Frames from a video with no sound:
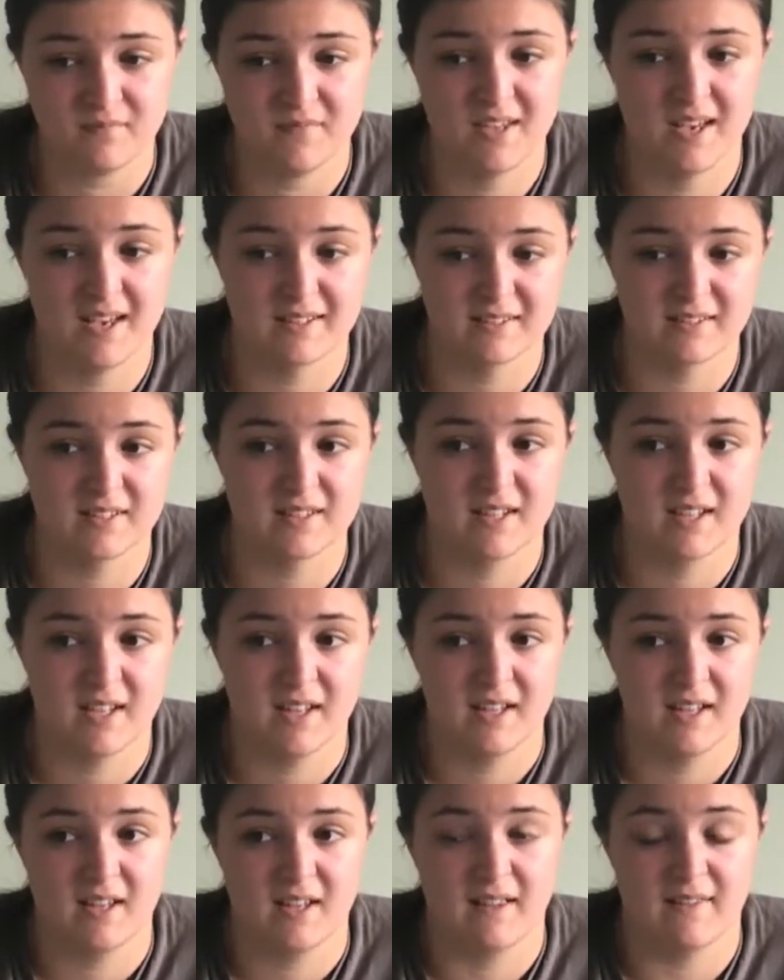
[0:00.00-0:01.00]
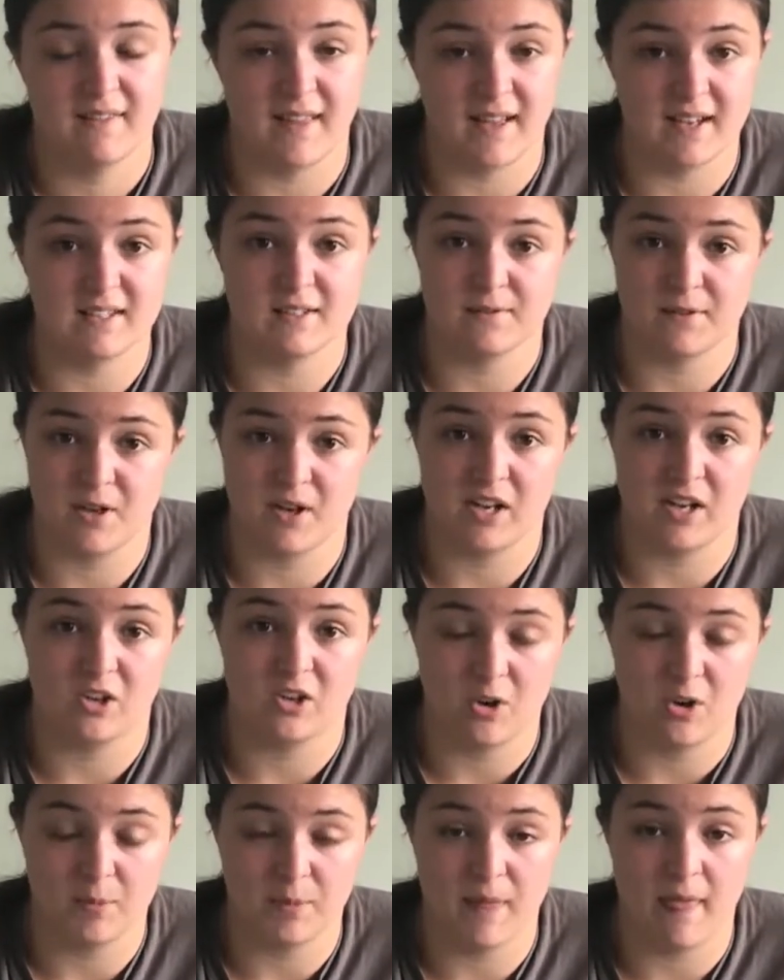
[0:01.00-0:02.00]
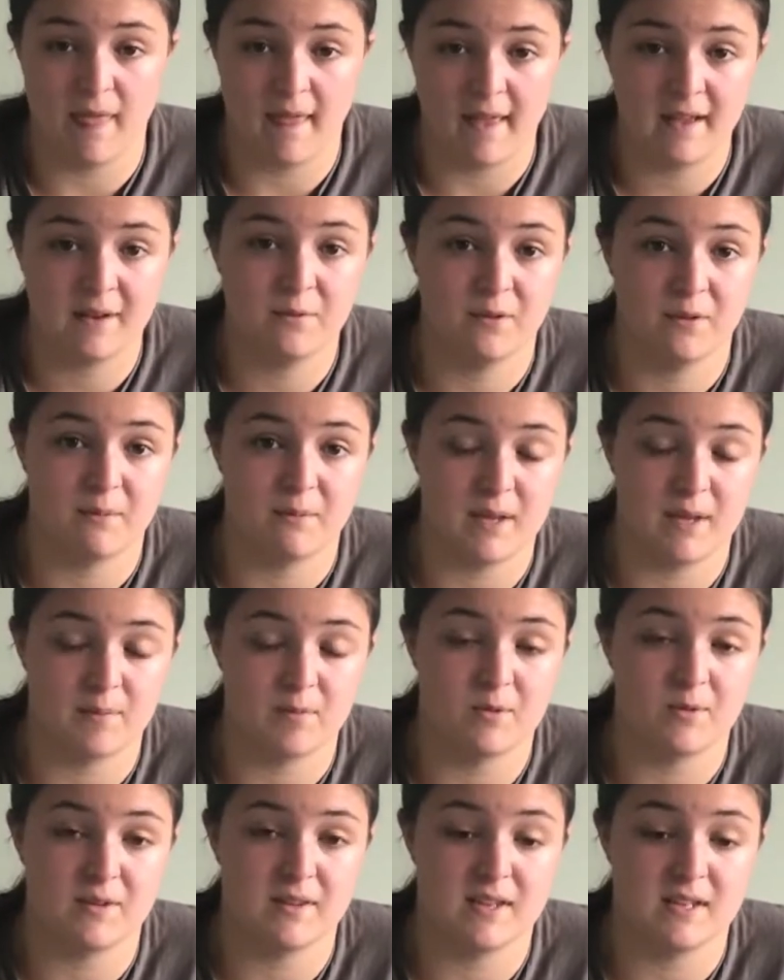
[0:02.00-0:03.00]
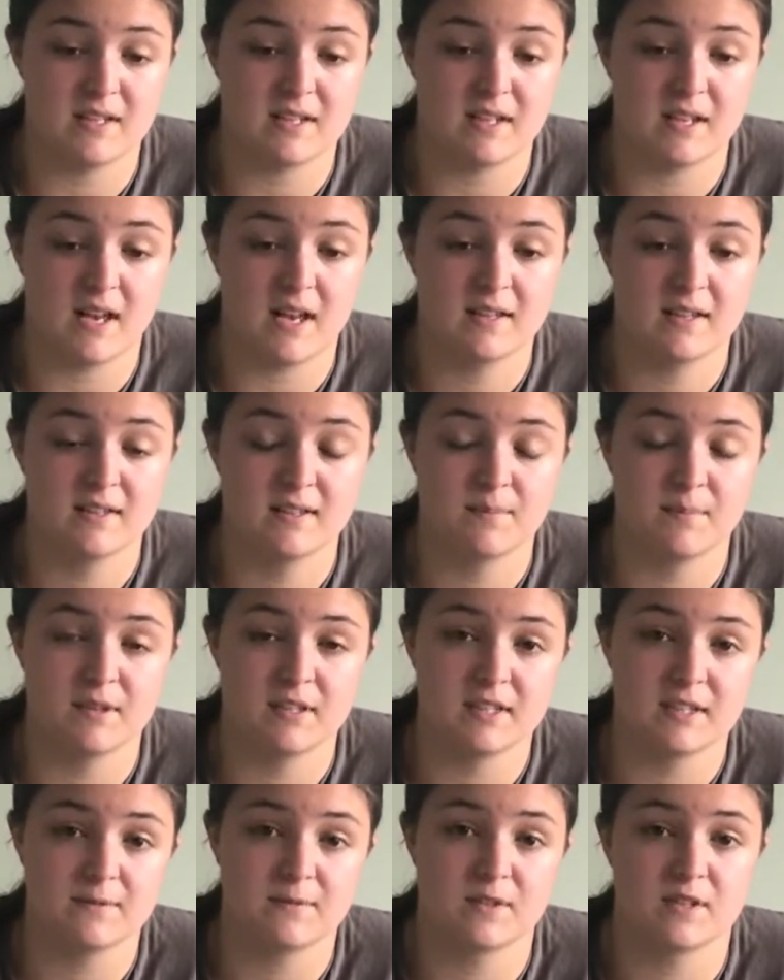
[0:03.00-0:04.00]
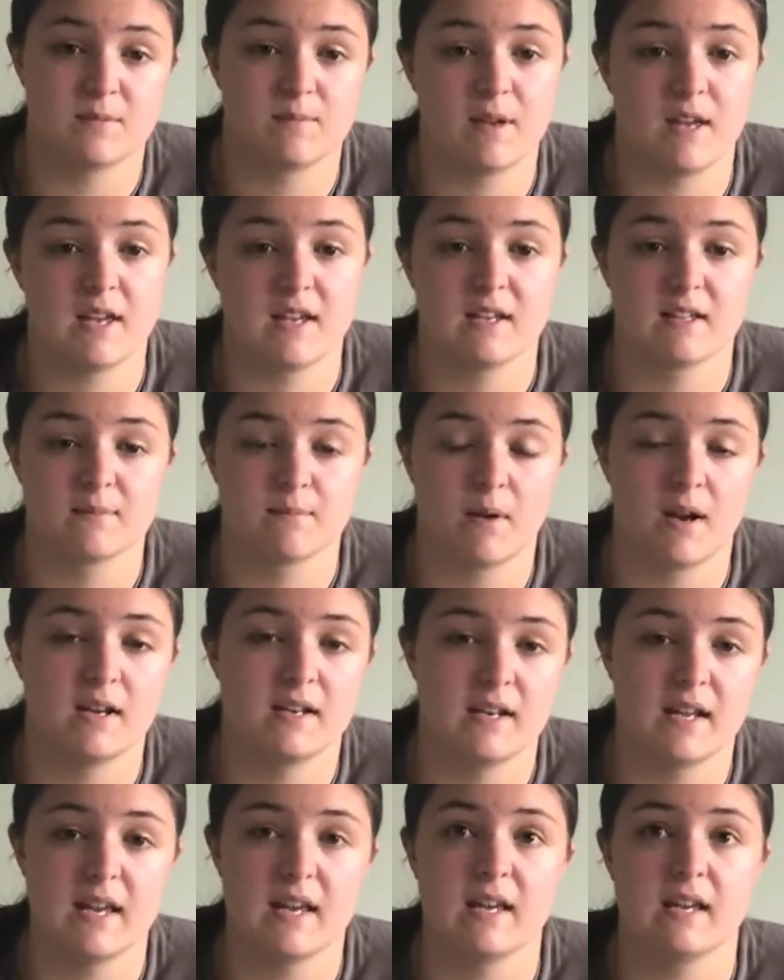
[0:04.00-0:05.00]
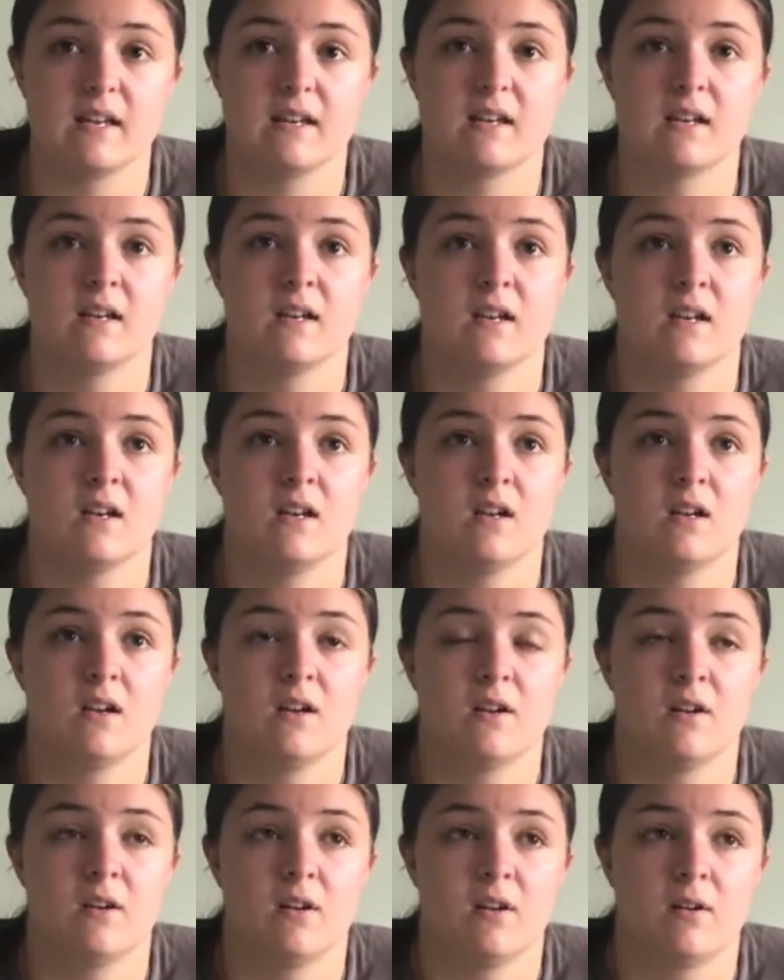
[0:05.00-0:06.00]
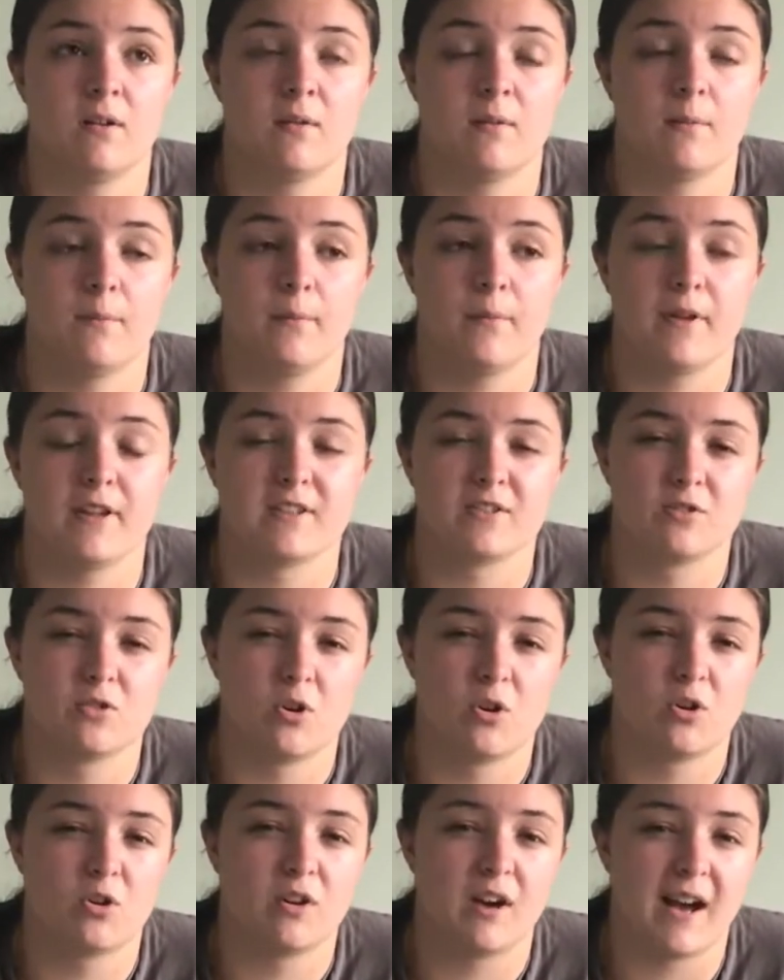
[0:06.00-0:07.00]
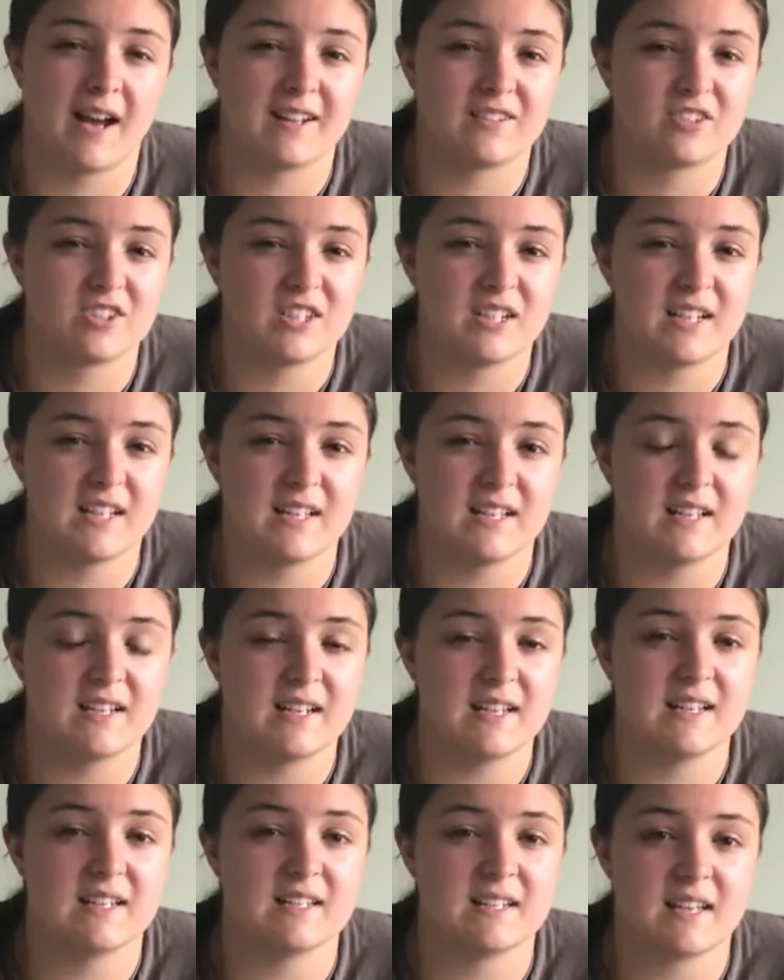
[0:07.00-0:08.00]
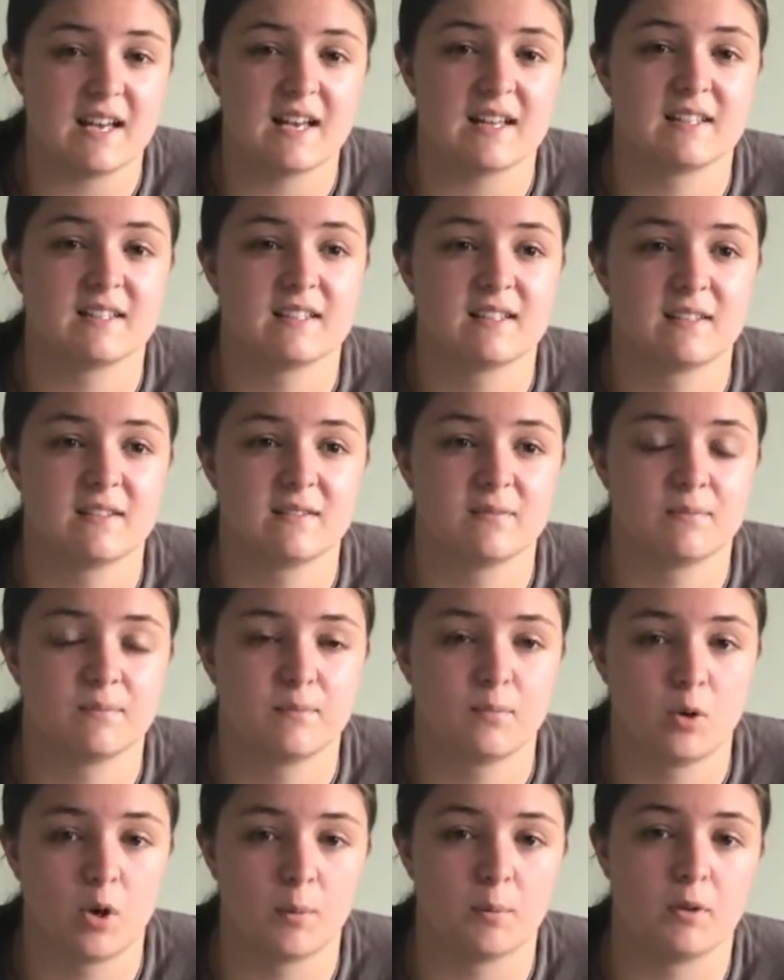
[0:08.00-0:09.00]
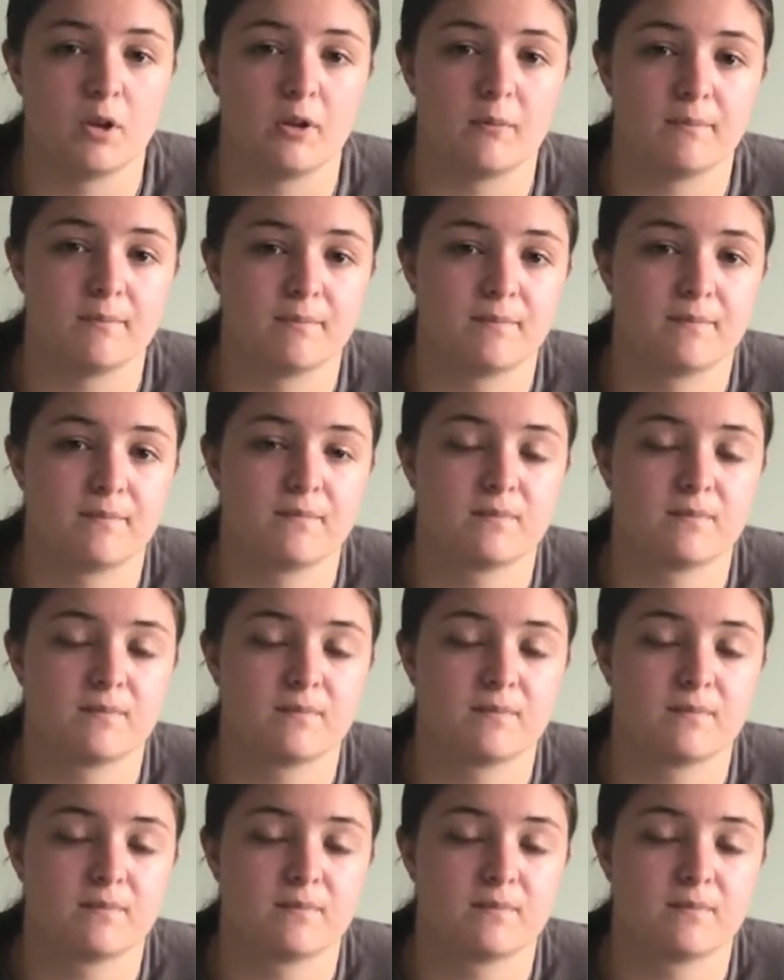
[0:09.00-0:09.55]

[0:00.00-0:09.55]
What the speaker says: And that is a very common thing with people with EDS, but the difference being is my knee is not actually an EDS problem.